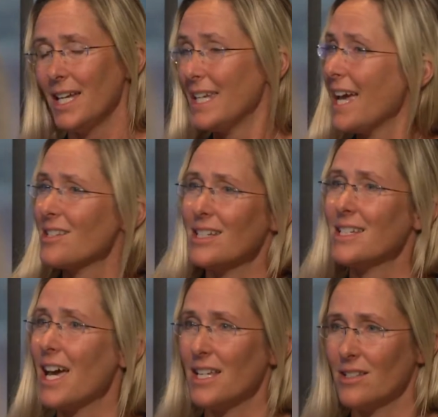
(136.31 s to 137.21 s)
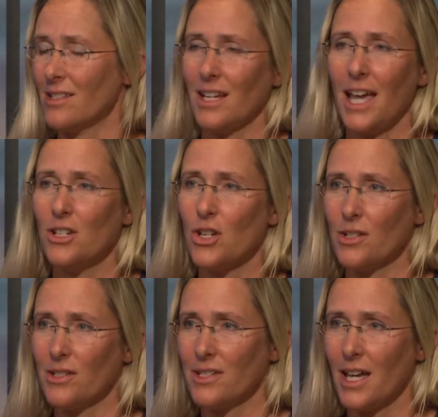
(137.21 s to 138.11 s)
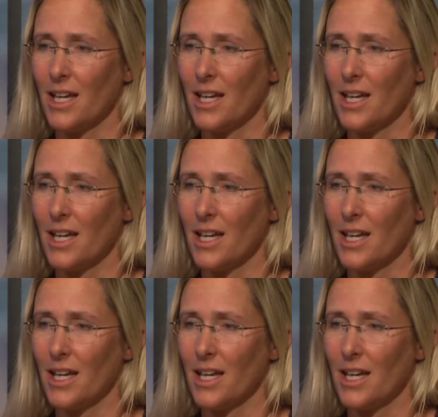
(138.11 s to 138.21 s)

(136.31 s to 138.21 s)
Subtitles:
Yes, it does. I just